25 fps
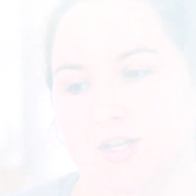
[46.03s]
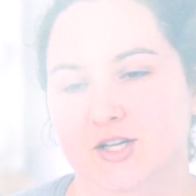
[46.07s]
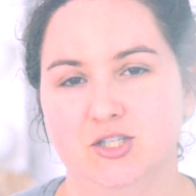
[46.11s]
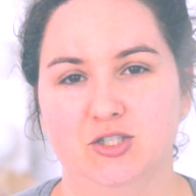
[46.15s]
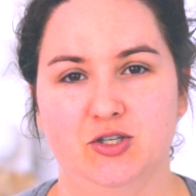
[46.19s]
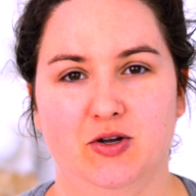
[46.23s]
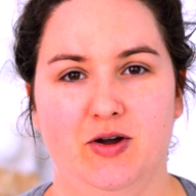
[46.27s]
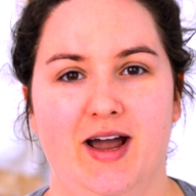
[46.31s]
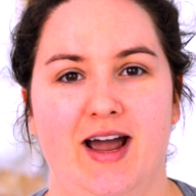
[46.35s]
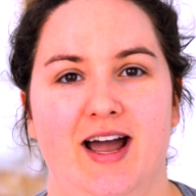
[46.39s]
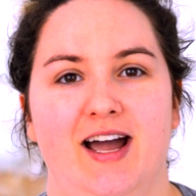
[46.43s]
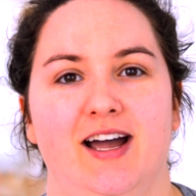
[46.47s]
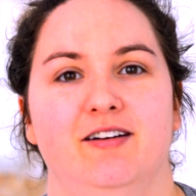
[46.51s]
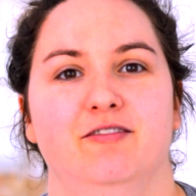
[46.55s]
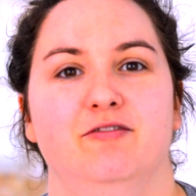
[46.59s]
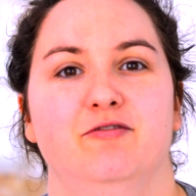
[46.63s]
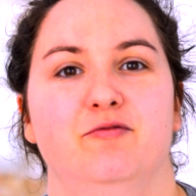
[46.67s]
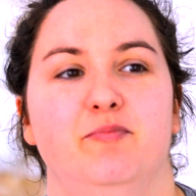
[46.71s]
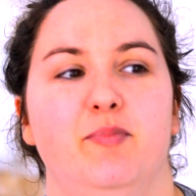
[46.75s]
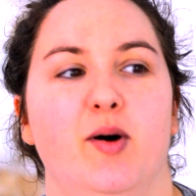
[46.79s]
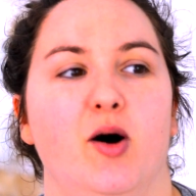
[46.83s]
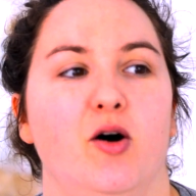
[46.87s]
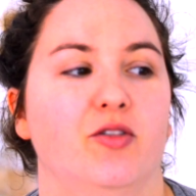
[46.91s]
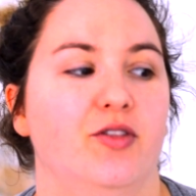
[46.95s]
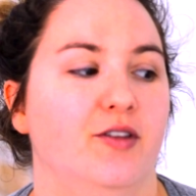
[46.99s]
So I
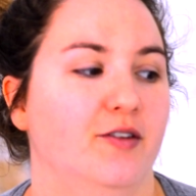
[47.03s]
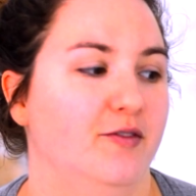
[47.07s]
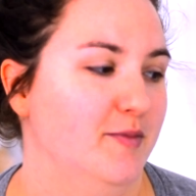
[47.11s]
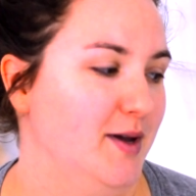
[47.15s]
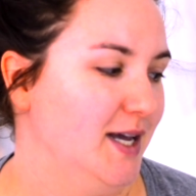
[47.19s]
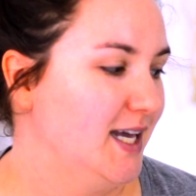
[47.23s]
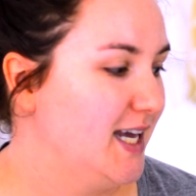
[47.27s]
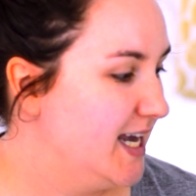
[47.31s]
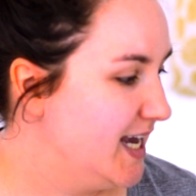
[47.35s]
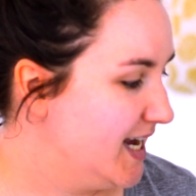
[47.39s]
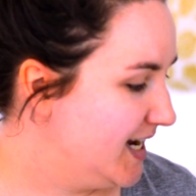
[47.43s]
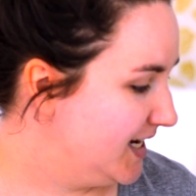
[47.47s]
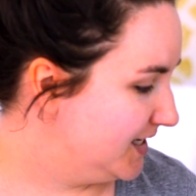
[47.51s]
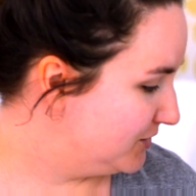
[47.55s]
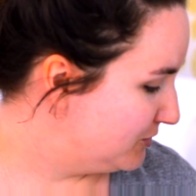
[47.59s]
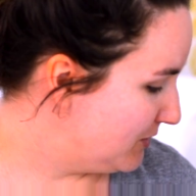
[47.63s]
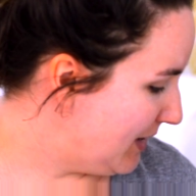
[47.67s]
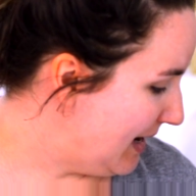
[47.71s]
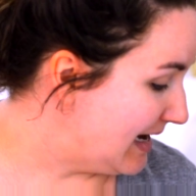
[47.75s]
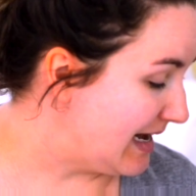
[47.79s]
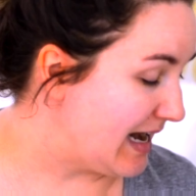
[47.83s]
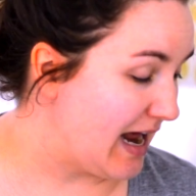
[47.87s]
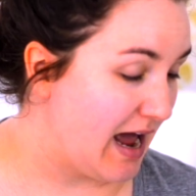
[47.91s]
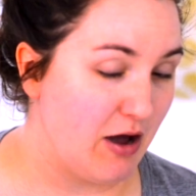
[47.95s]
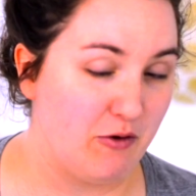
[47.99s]
have both of my kids
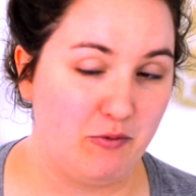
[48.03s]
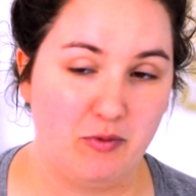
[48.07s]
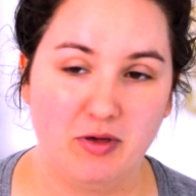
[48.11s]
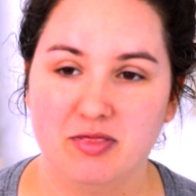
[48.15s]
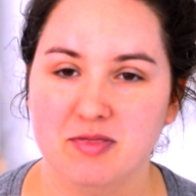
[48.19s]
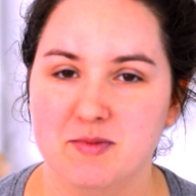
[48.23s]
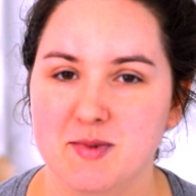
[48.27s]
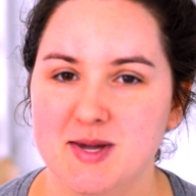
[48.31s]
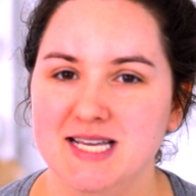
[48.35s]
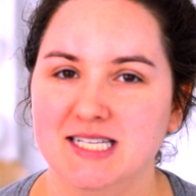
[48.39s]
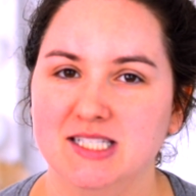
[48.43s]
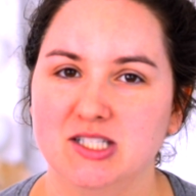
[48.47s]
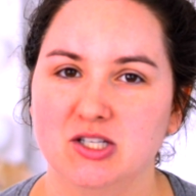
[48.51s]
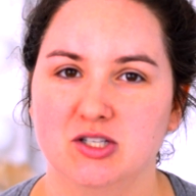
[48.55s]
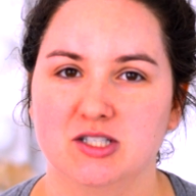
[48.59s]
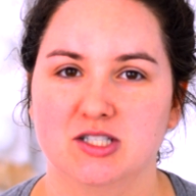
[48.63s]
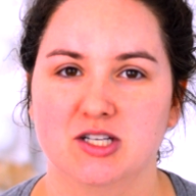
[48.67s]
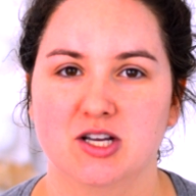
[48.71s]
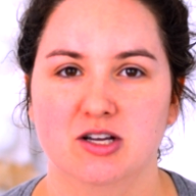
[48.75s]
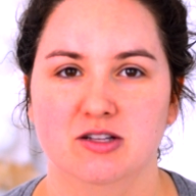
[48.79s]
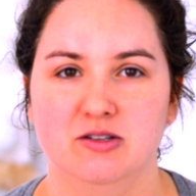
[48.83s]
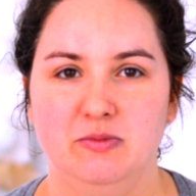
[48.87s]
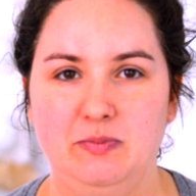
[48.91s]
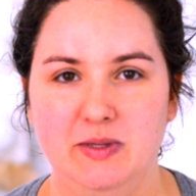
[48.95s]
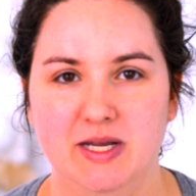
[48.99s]
right now with me, so it's
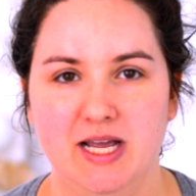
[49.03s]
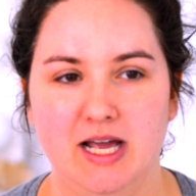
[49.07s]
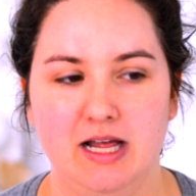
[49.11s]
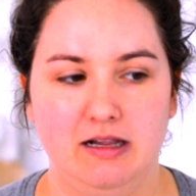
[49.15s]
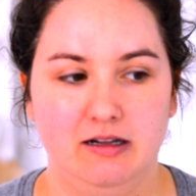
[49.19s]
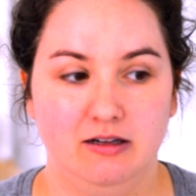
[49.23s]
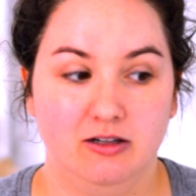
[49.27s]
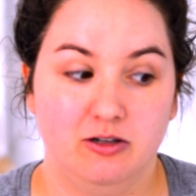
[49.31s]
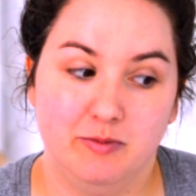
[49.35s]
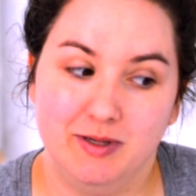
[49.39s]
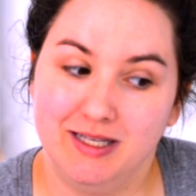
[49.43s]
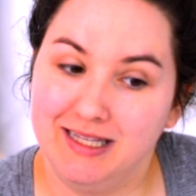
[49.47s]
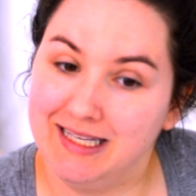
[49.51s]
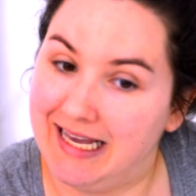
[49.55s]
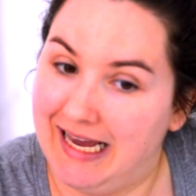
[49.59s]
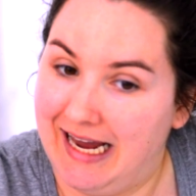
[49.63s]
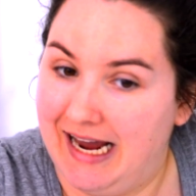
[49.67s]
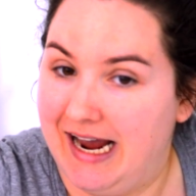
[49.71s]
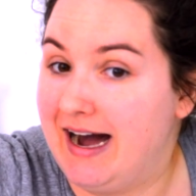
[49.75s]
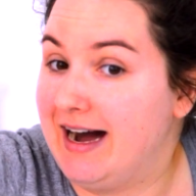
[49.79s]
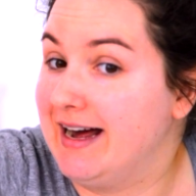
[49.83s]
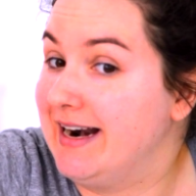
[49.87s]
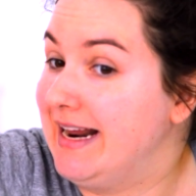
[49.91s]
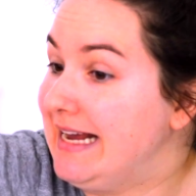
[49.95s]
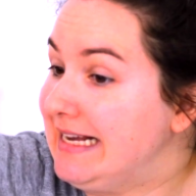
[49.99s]
gonna be a little bit
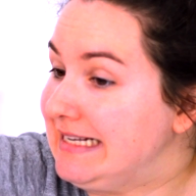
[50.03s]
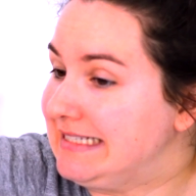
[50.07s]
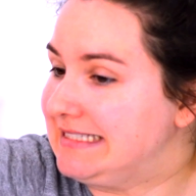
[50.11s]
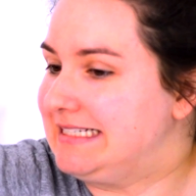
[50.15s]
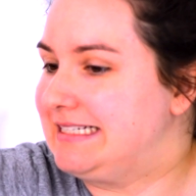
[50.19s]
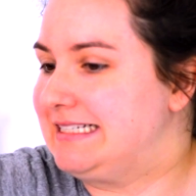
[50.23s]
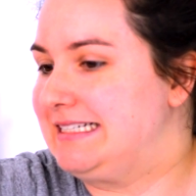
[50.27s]
chaotic.